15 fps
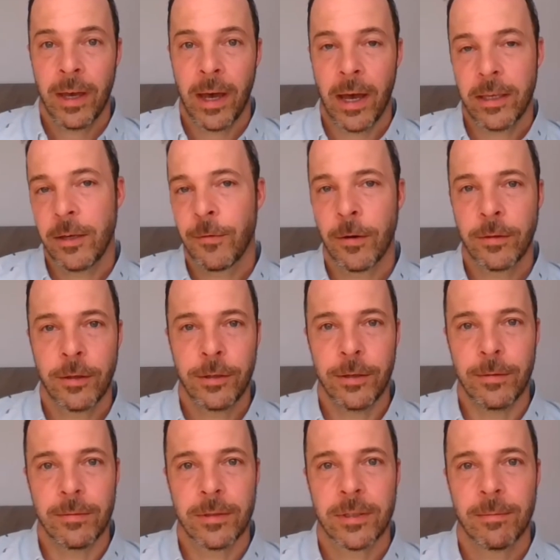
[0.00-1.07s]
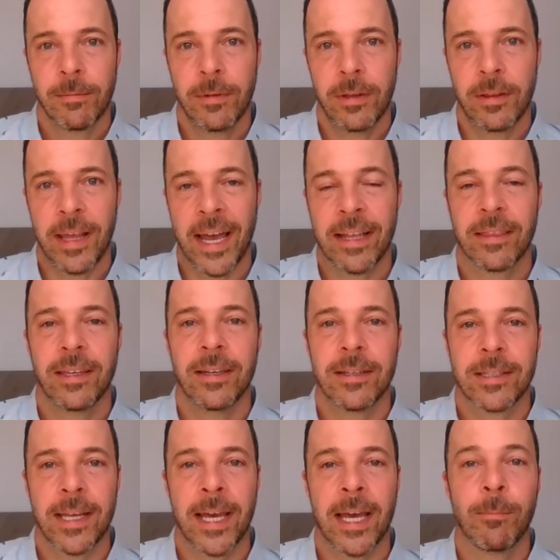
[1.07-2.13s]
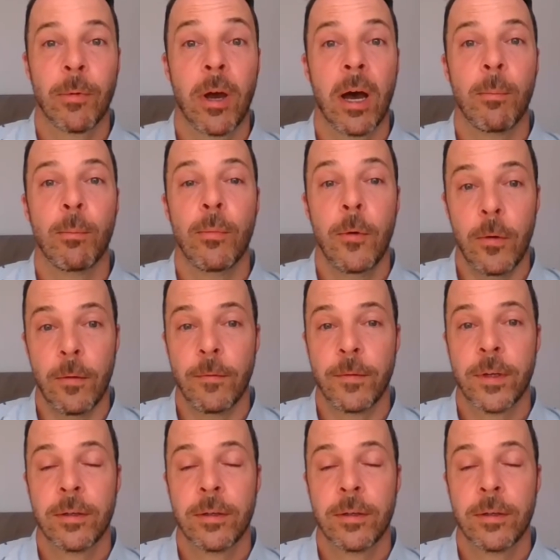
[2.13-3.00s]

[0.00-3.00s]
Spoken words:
you've heard the news that the exam got moved